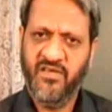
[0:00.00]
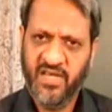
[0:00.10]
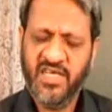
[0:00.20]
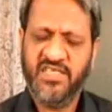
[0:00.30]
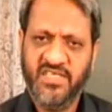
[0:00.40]

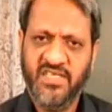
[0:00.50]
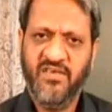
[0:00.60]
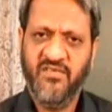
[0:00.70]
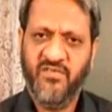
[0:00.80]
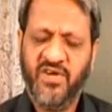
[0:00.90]
Let's see
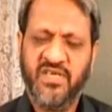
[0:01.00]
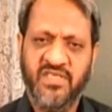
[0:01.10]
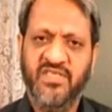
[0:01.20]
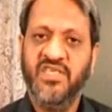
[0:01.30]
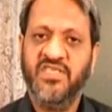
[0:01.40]
what
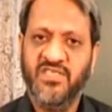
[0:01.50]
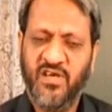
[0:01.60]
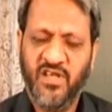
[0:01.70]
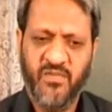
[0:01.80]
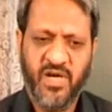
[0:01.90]
this is
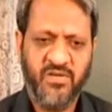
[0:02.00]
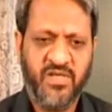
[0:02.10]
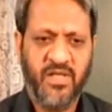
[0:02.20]
all about.